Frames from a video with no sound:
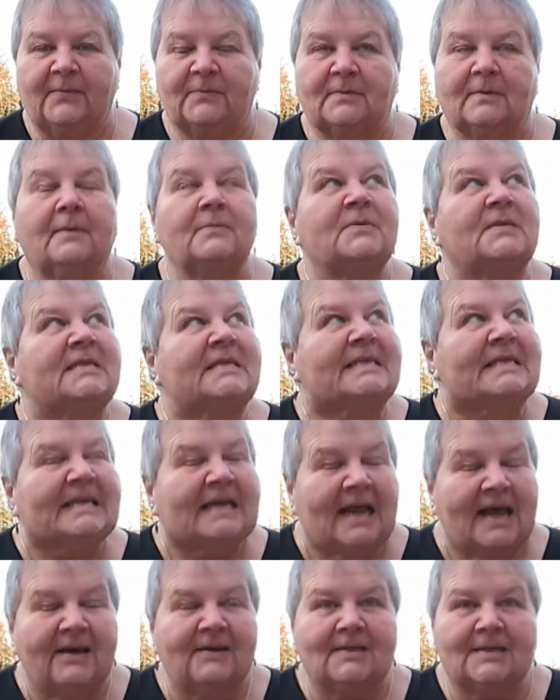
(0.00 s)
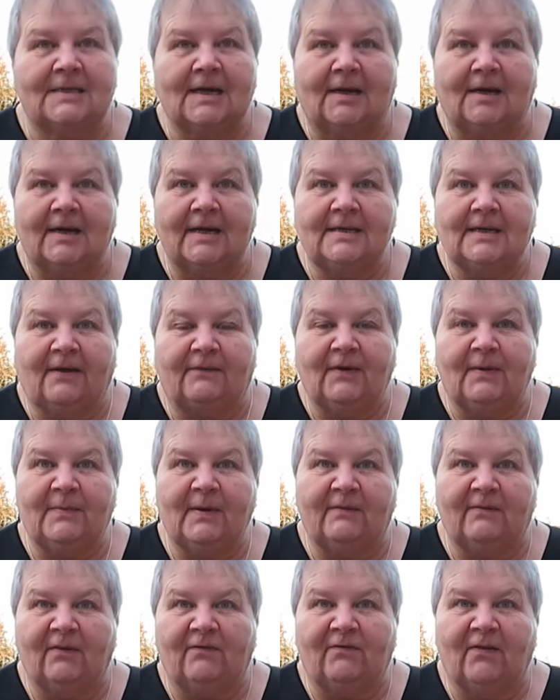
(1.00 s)
so I'm still outside having a
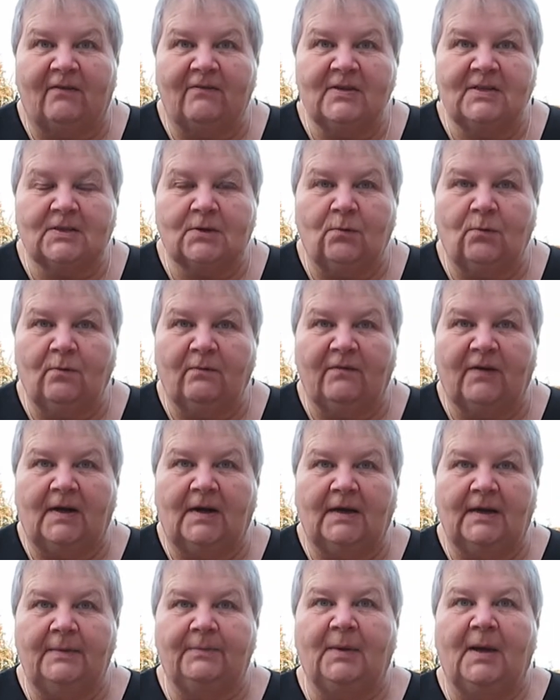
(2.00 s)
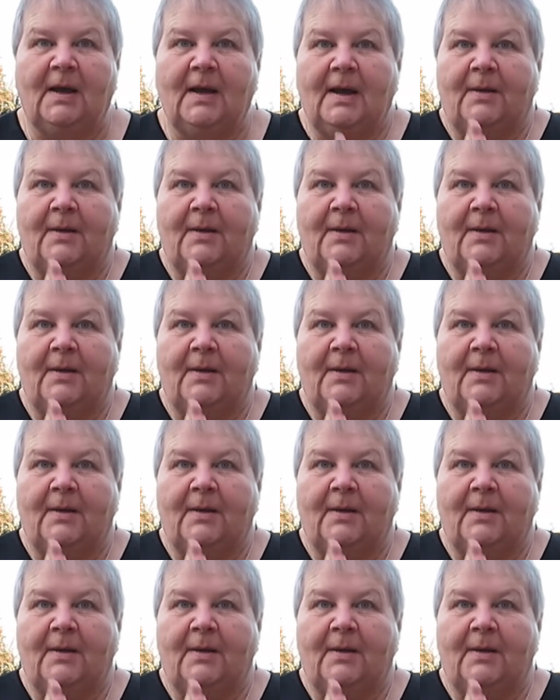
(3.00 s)
bit of a forest school vibe.